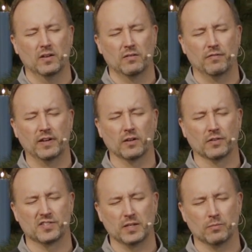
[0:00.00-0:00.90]
veil
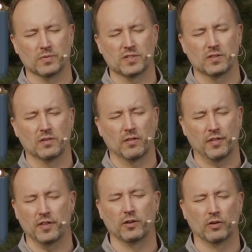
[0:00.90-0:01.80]
seems
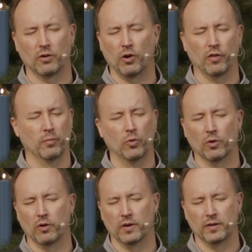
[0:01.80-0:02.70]
thinner all the
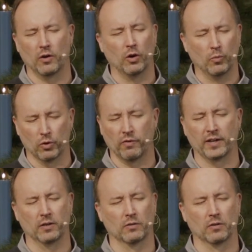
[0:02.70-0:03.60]
more and all more
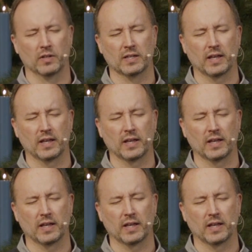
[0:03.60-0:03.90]
regularly?